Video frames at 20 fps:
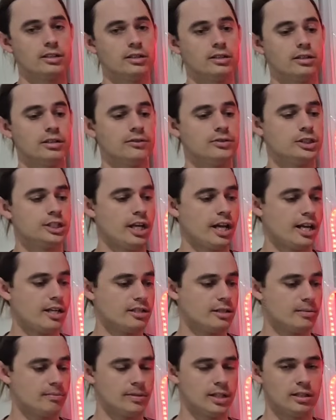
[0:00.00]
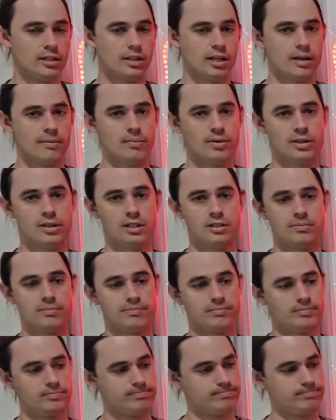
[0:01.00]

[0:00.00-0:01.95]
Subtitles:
to earth, shares and companies,